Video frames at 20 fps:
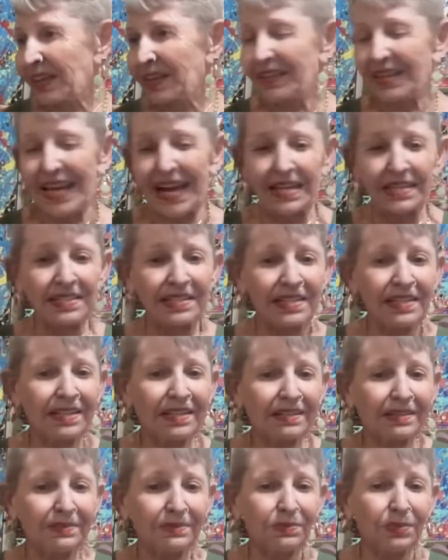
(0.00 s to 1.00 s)
that
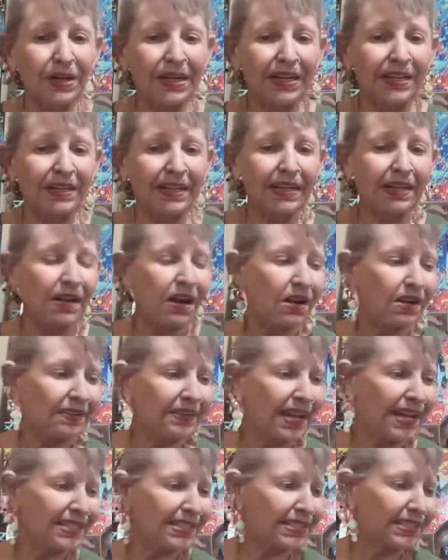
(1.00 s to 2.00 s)
what do they call it?
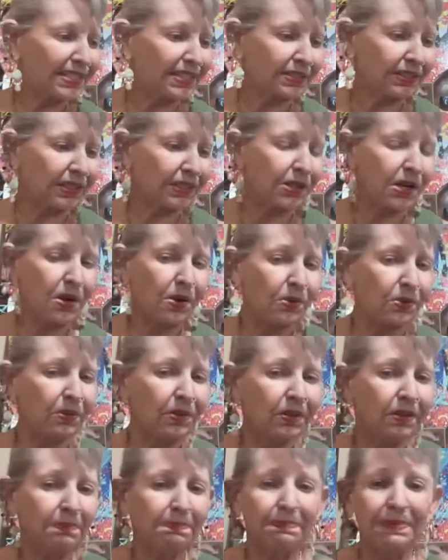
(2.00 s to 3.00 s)
Not silicone,
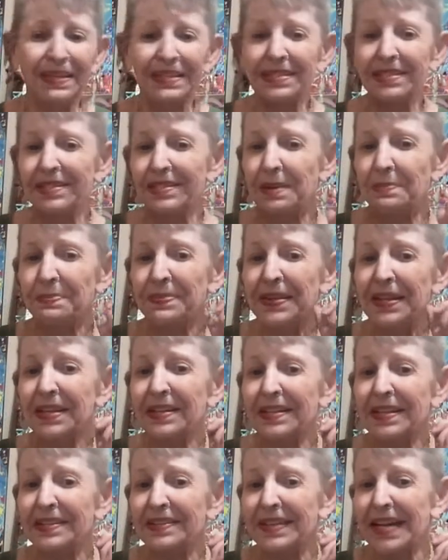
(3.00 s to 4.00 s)
but
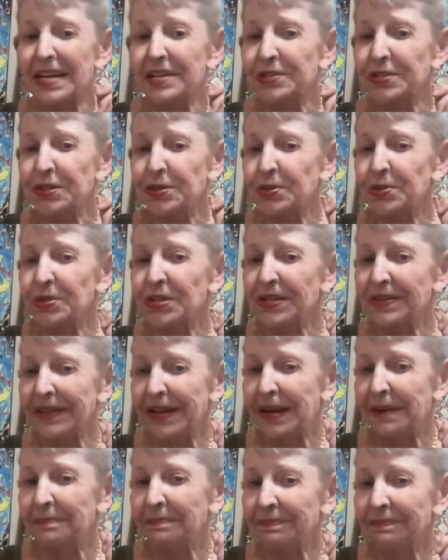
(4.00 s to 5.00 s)
something that they do to
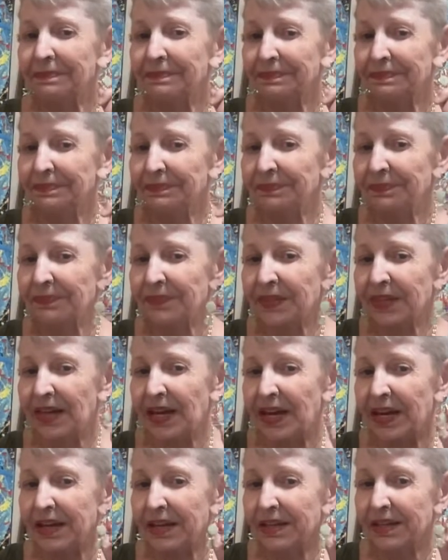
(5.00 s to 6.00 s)
them.
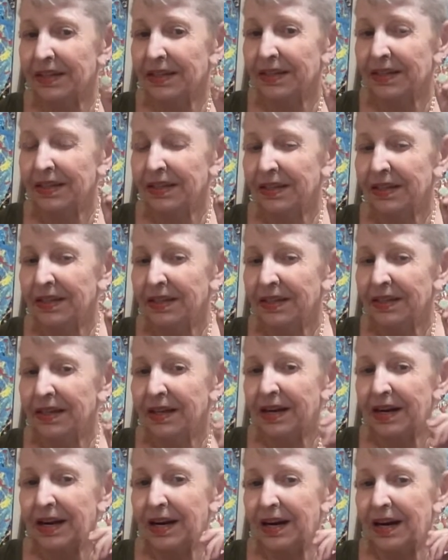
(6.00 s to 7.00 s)
Okay.
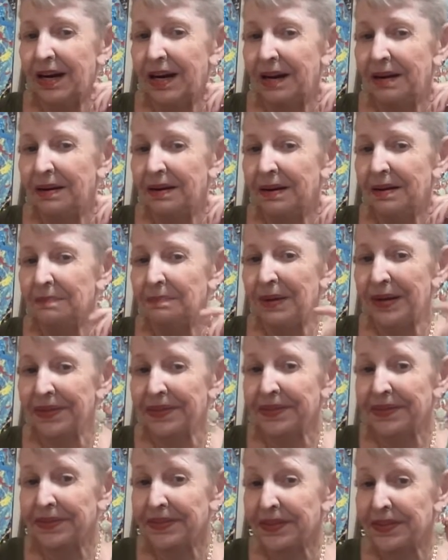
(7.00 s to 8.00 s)
Uh, but
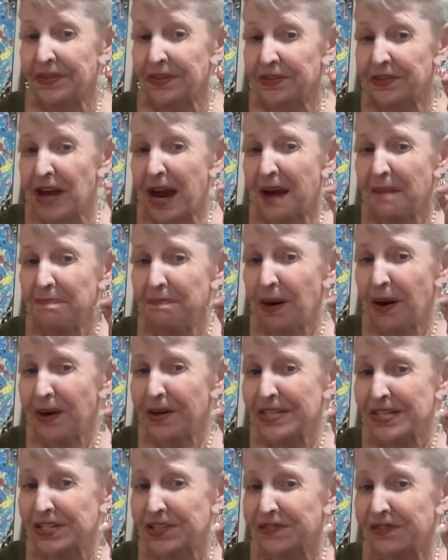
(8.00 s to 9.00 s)
the top
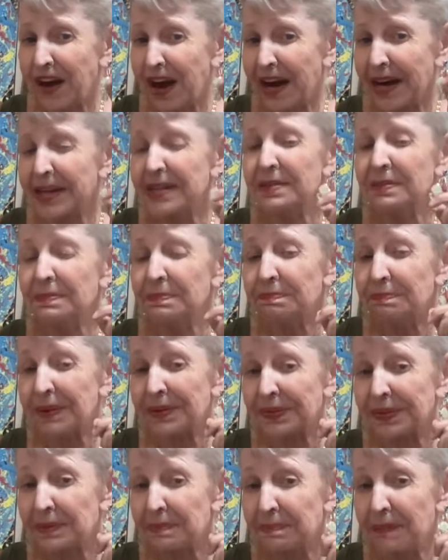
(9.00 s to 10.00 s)
part is fine,
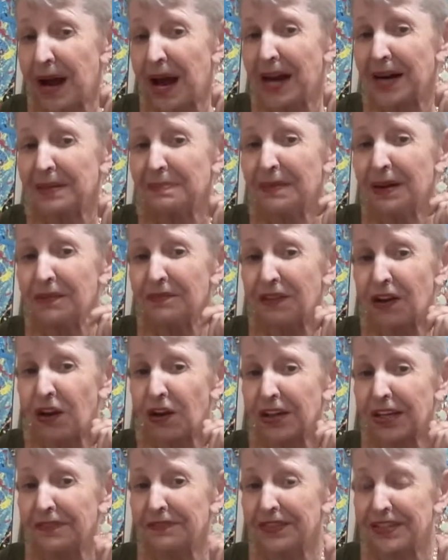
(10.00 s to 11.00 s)
but the bottom of
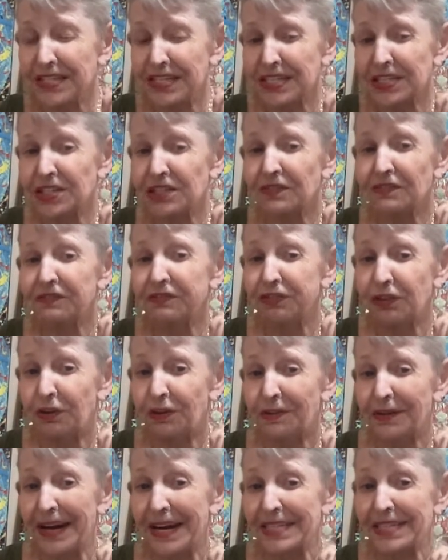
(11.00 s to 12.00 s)
all of these
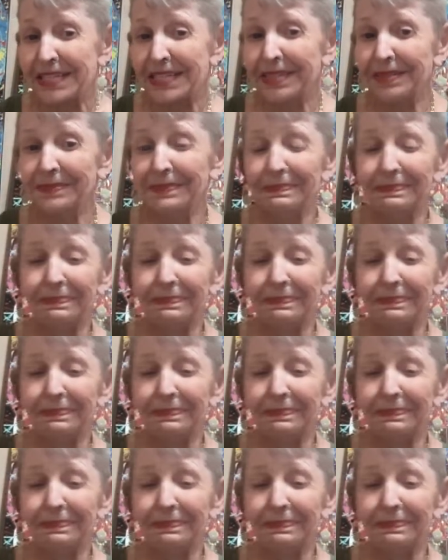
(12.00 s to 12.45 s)
fluoresce.